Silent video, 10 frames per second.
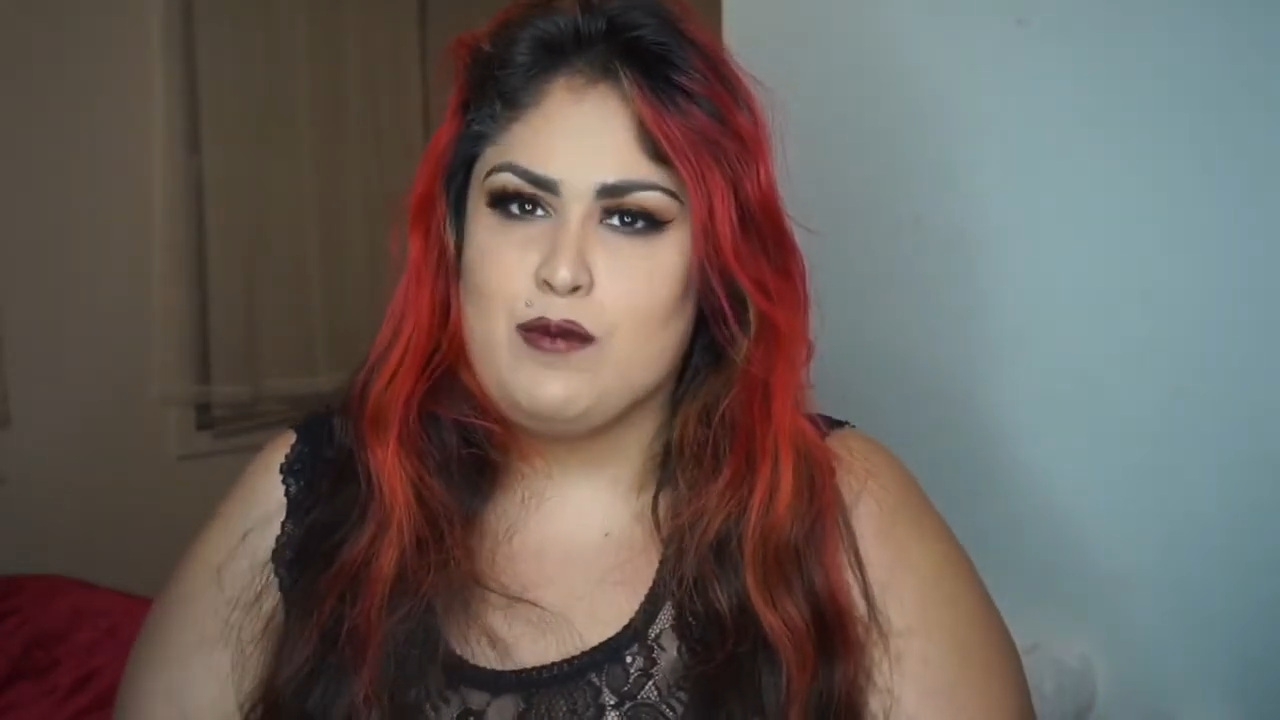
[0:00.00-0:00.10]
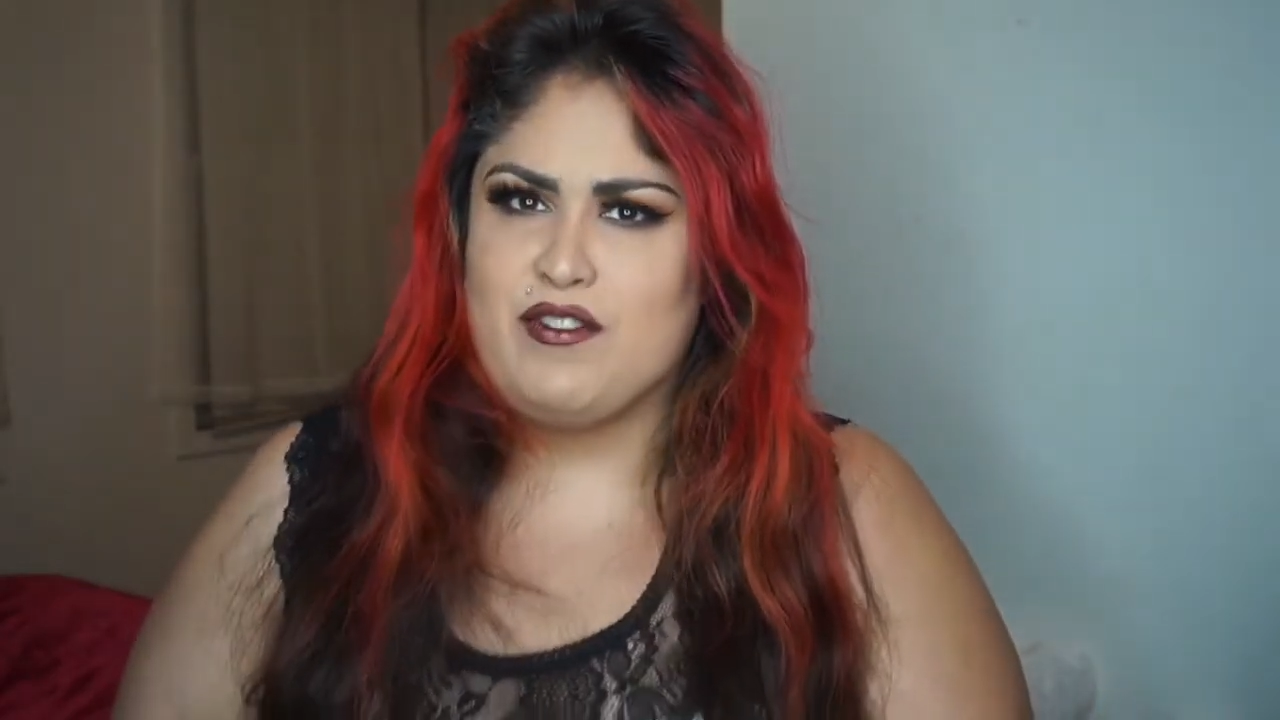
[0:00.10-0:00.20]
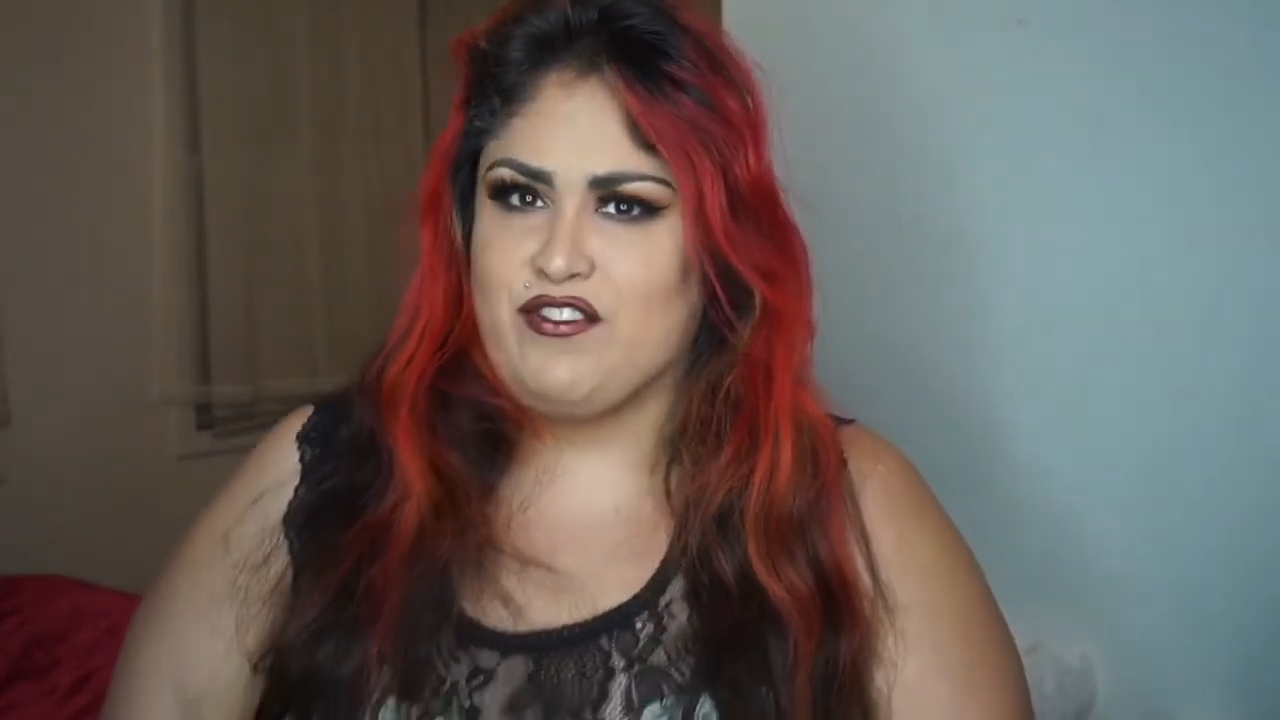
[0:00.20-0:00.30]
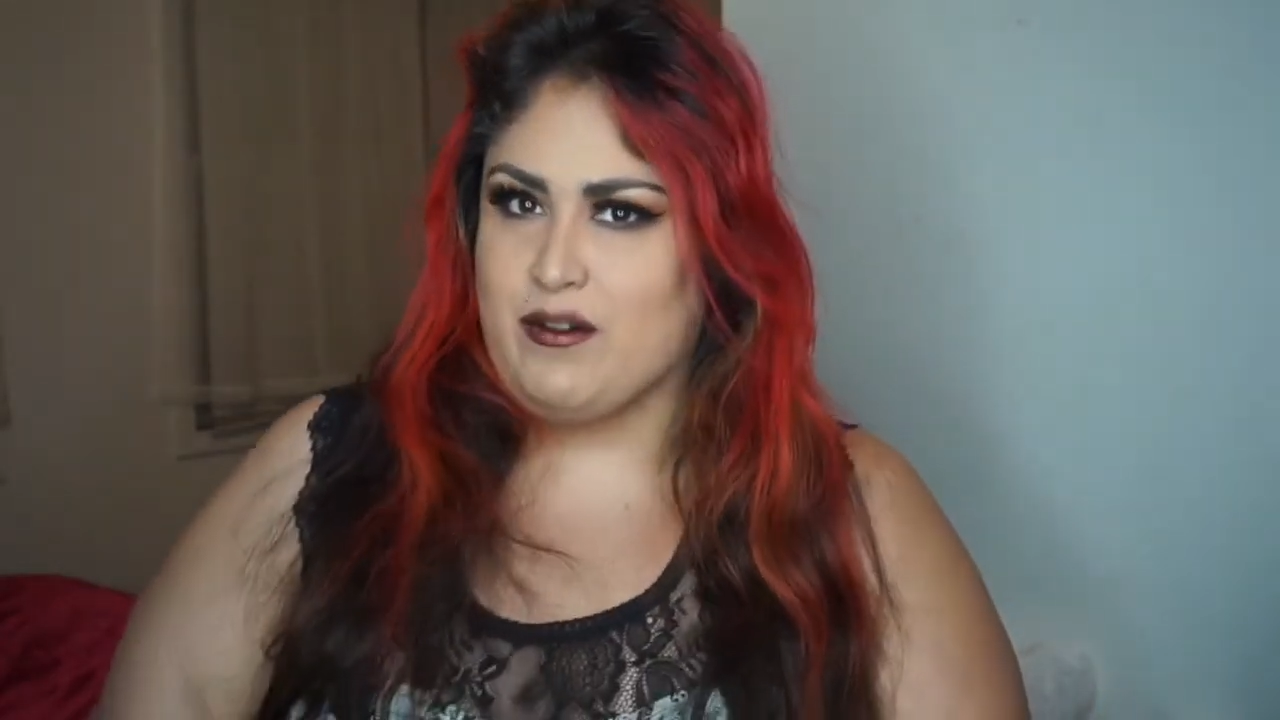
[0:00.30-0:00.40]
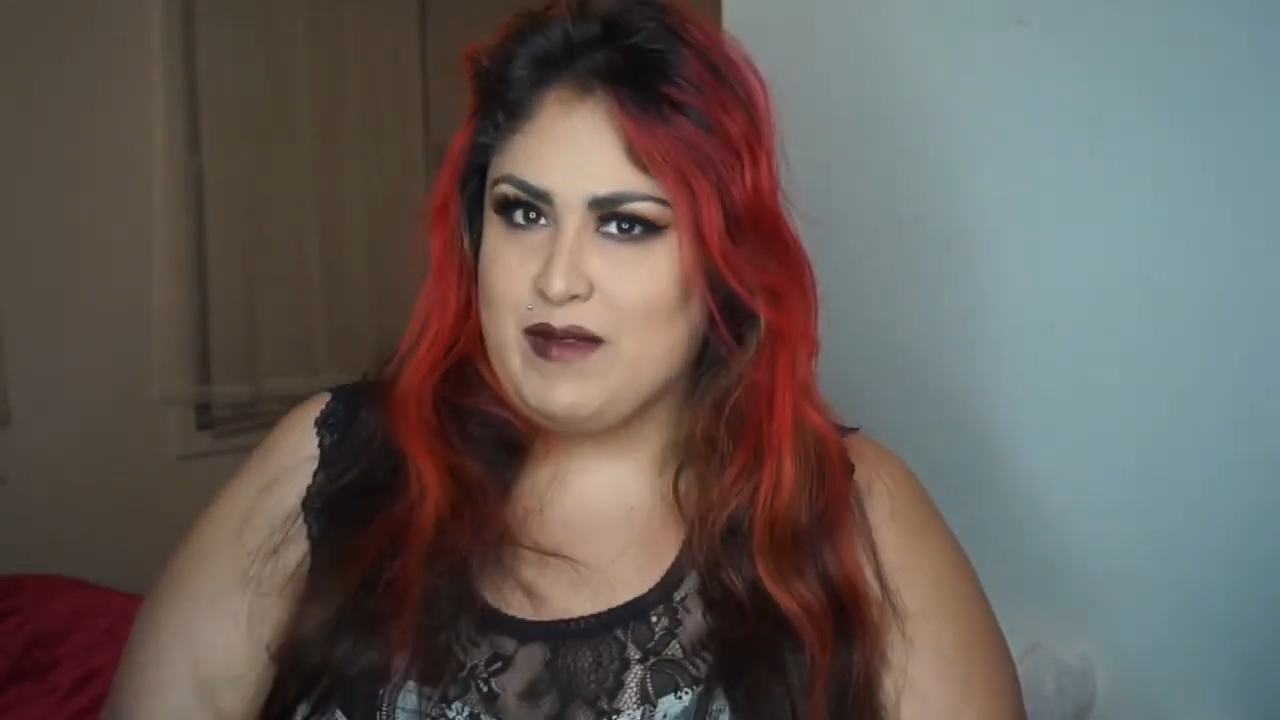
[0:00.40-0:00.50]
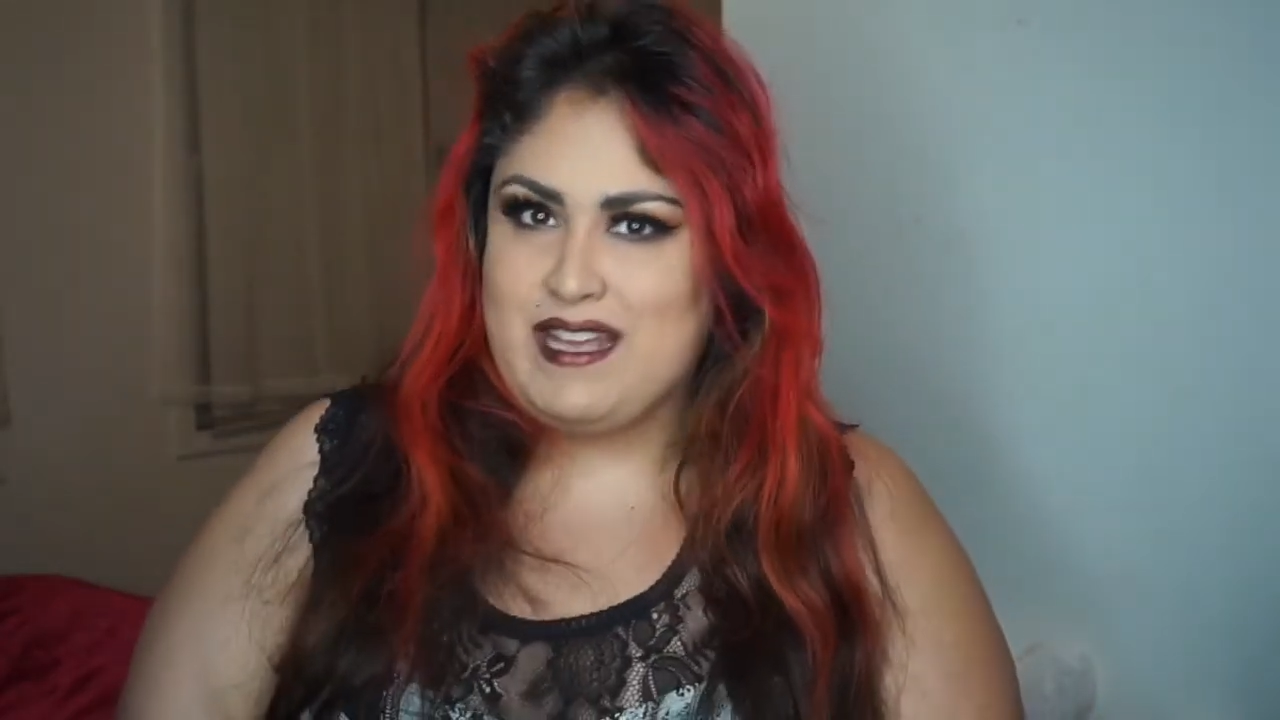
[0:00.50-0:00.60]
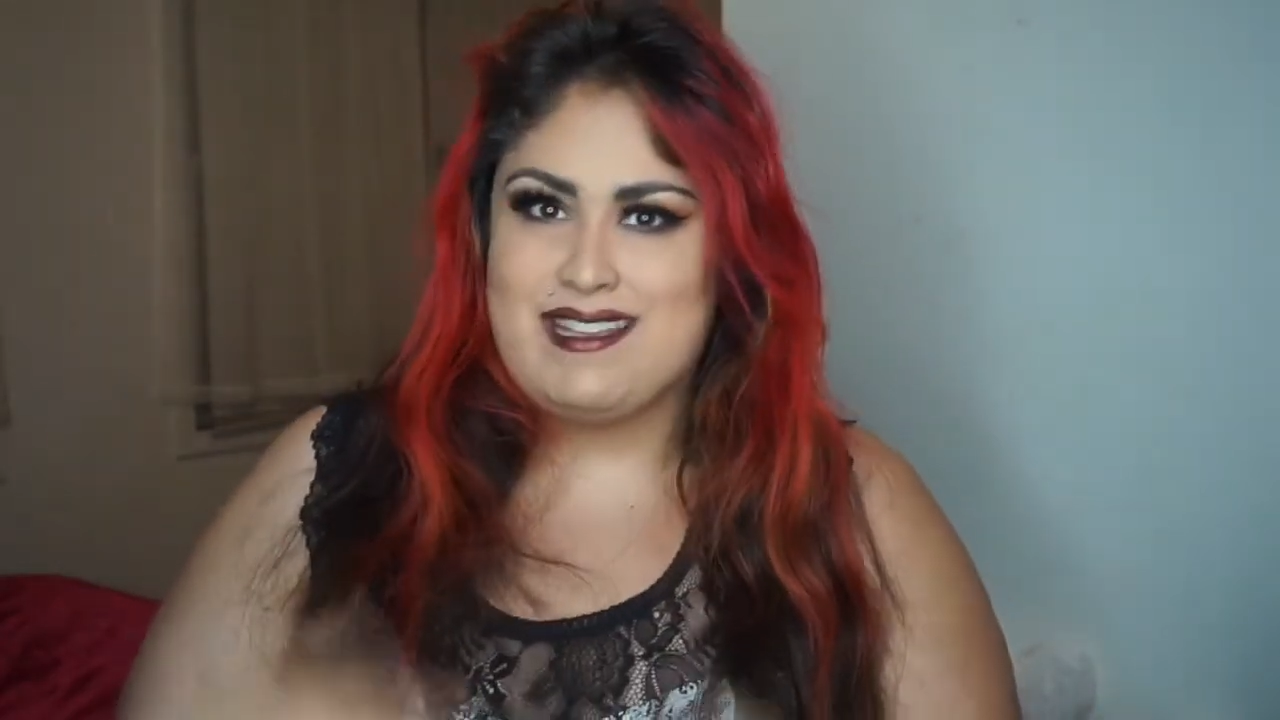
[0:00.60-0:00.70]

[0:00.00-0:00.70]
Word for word: But for me,